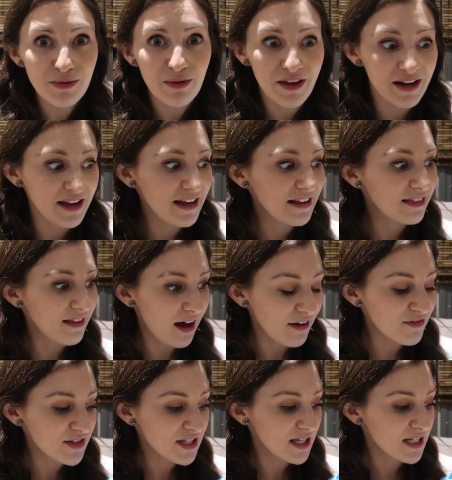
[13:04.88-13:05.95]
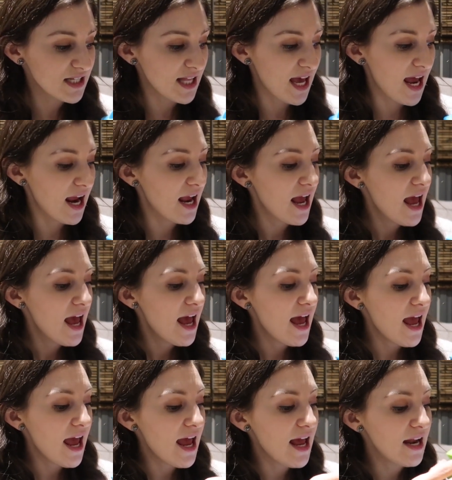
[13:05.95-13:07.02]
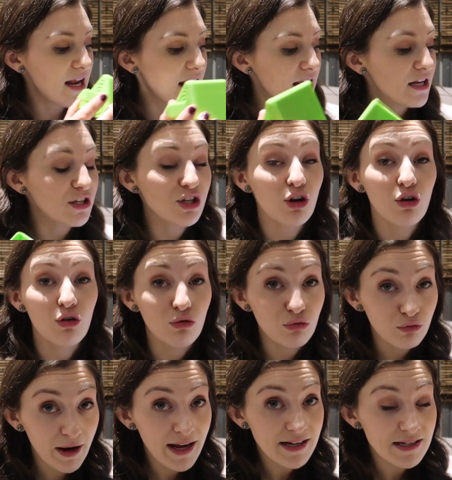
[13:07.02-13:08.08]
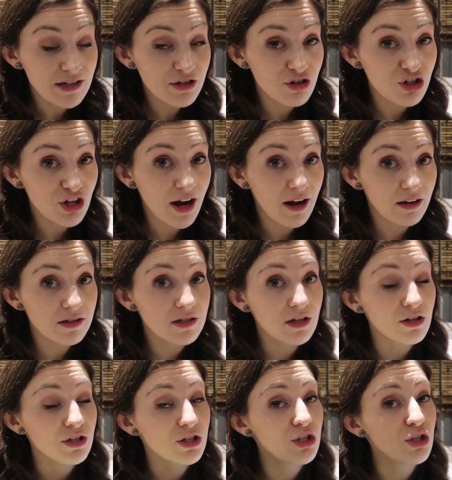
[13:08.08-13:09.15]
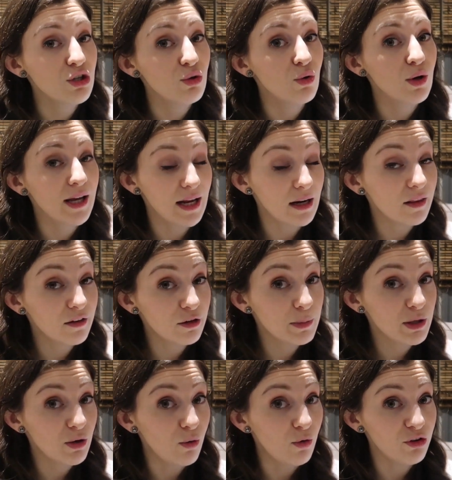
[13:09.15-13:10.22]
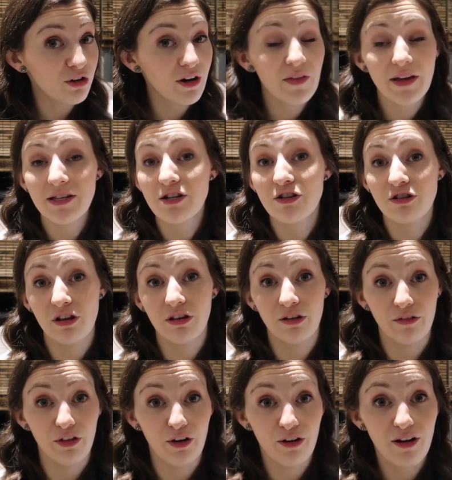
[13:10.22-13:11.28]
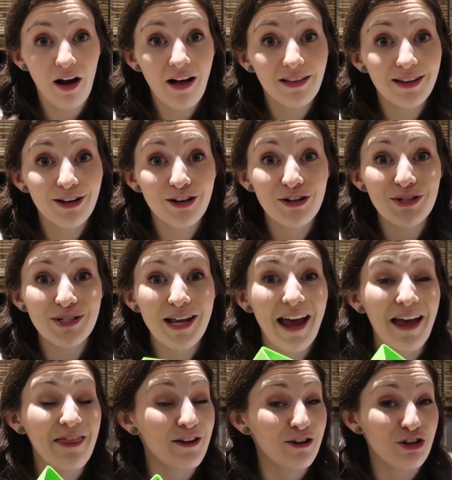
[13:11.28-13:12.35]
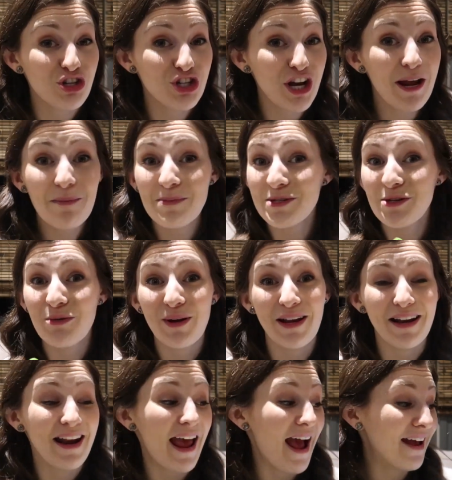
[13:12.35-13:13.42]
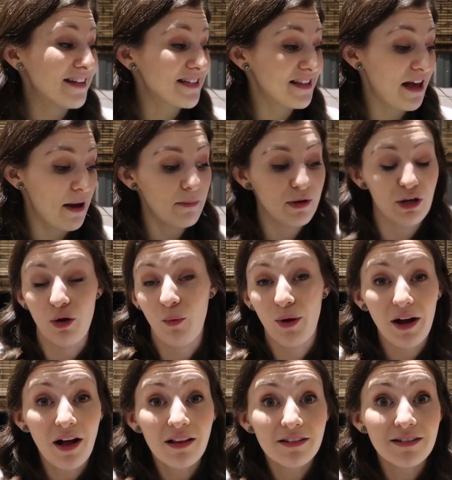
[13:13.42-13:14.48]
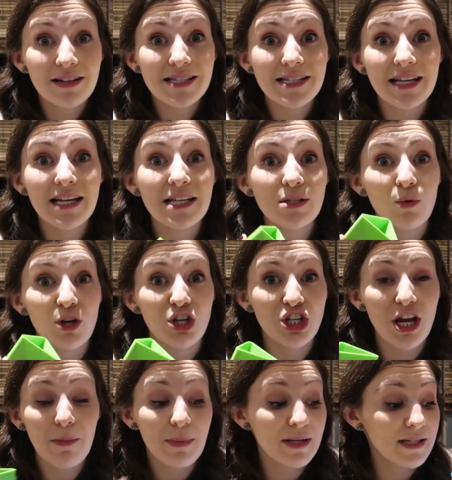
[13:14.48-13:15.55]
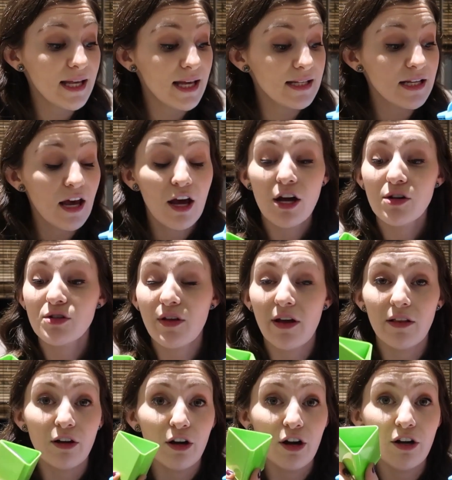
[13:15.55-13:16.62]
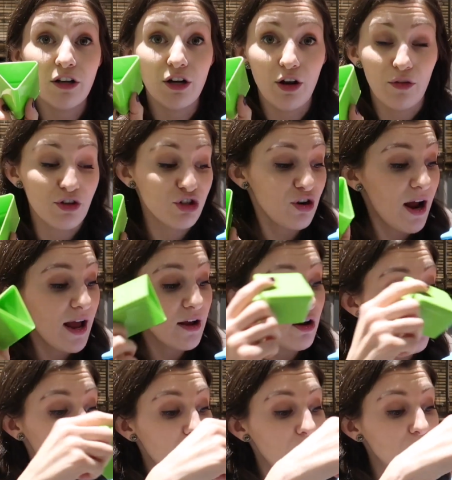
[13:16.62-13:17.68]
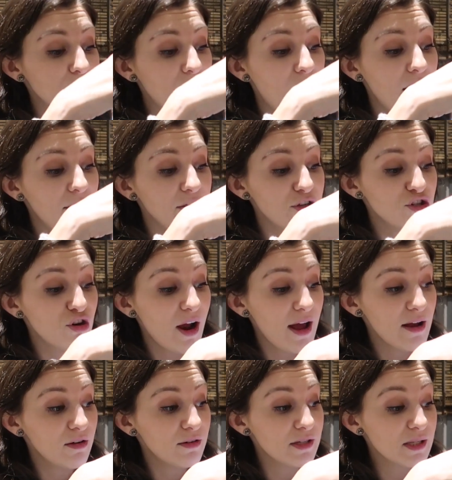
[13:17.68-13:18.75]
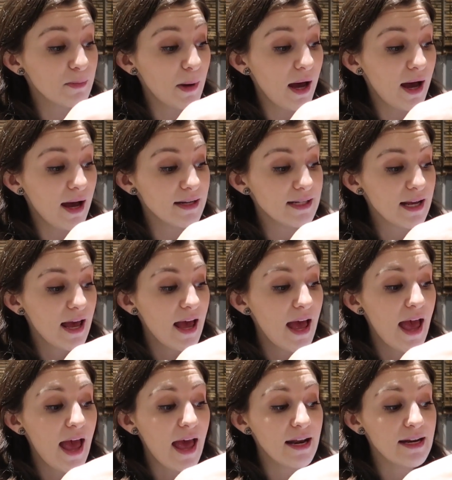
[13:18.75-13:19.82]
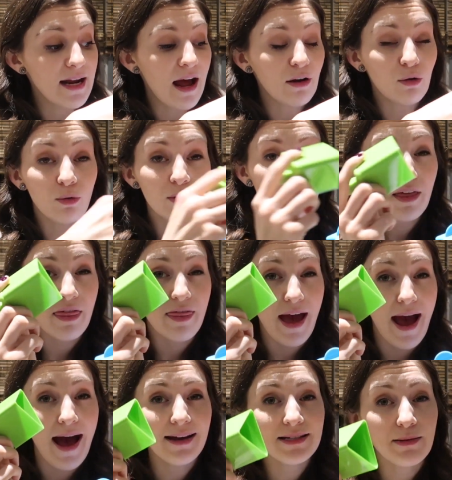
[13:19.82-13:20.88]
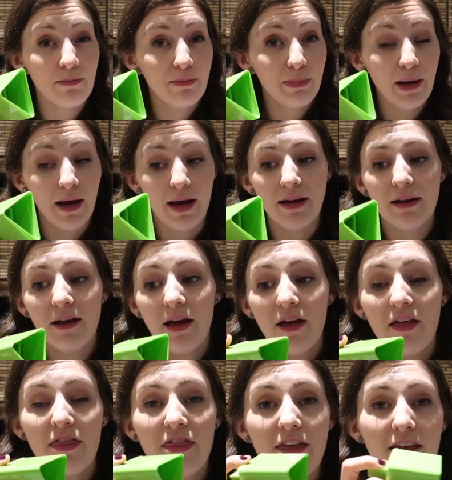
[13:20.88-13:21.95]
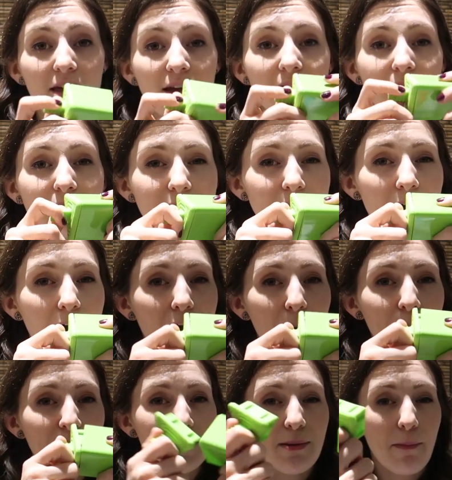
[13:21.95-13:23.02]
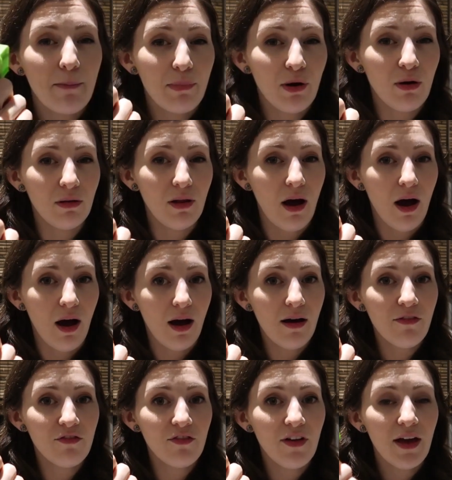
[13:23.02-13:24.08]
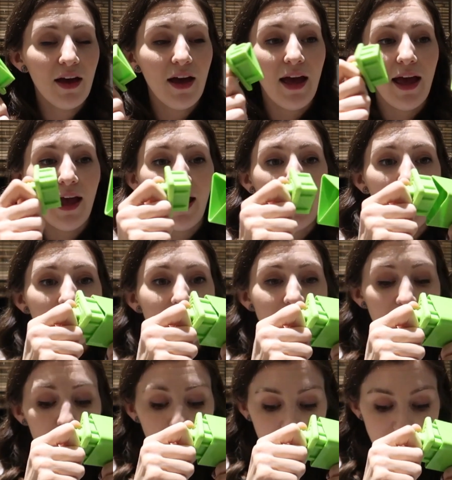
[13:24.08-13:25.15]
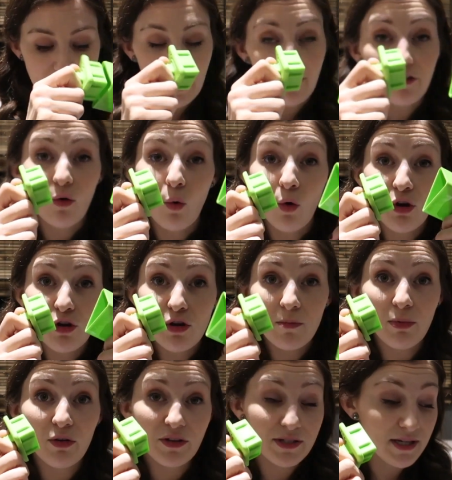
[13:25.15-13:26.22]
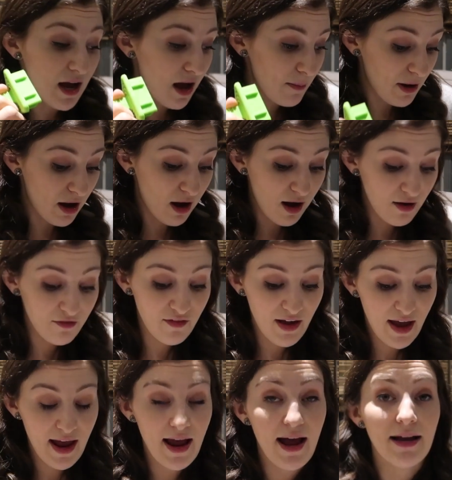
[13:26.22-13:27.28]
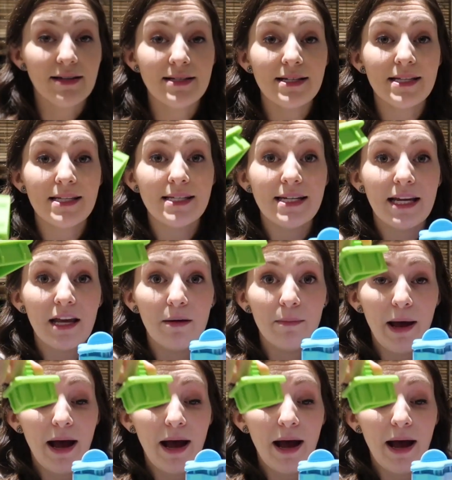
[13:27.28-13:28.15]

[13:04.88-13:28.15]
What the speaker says: with it. He loves this thing. It is great as your child starts to get a little bit older and they start to learn their colors and their shapes. You can ask them, you know, what color is this? What shape is this? So they learn, you know, the triangle goes on the triangle spot. And not only that, but the tops pull off and come back together, or you can pull the top off and stick it